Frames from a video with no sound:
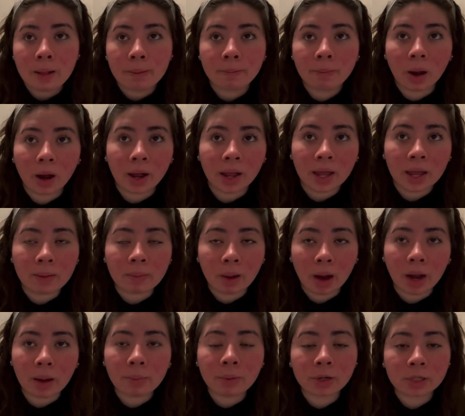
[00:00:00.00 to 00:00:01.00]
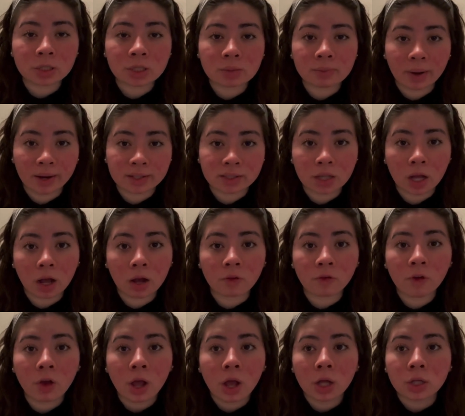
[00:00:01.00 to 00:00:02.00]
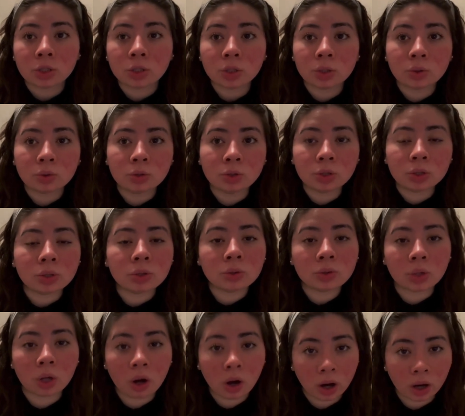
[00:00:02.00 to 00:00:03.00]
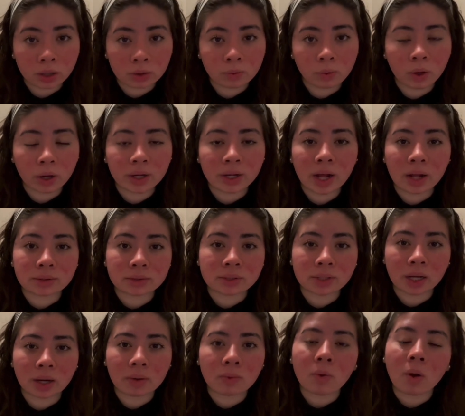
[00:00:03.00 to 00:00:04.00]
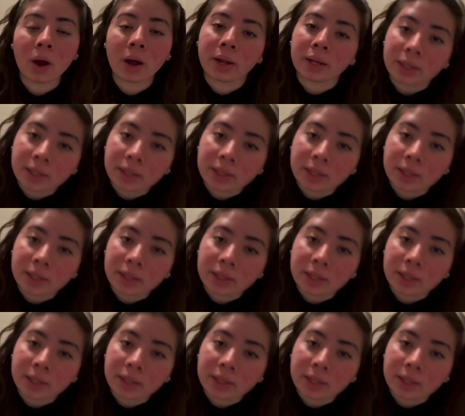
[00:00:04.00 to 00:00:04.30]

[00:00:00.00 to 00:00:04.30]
but am I pushing myself to do the hard workouts that I want?